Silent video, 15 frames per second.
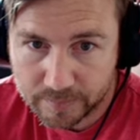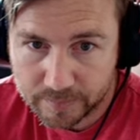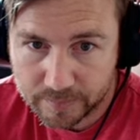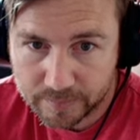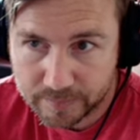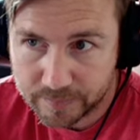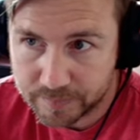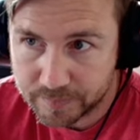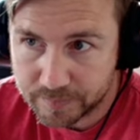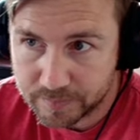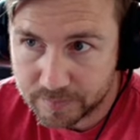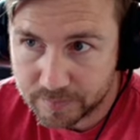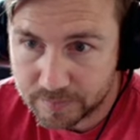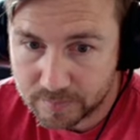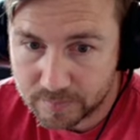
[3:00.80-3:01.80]

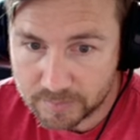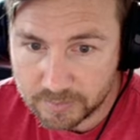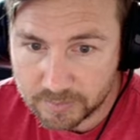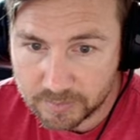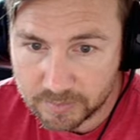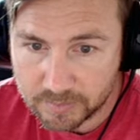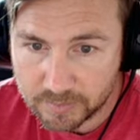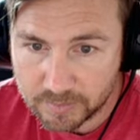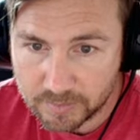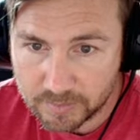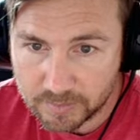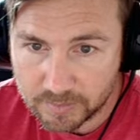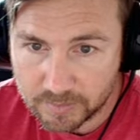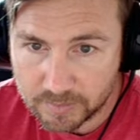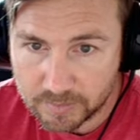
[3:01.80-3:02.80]
Nothing is said.